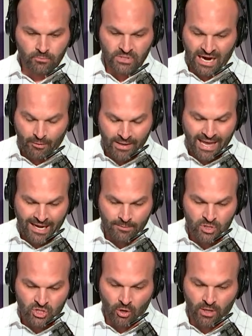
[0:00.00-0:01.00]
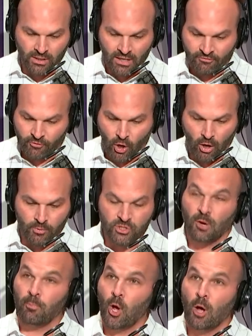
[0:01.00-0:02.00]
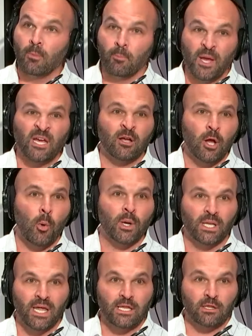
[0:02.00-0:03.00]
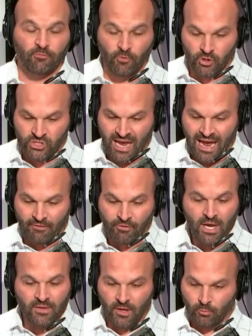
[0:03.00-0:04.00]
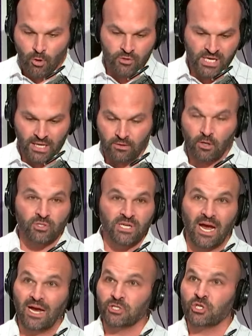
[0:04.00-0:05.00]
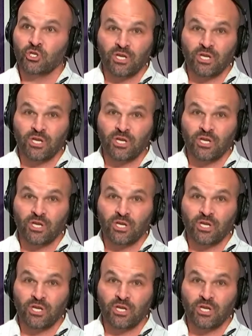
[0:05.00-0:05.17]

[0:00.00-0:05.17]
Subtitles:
Tyree Adams started at left guard. We saw Paul Mbenga go in late in the first half. They rotated those guys.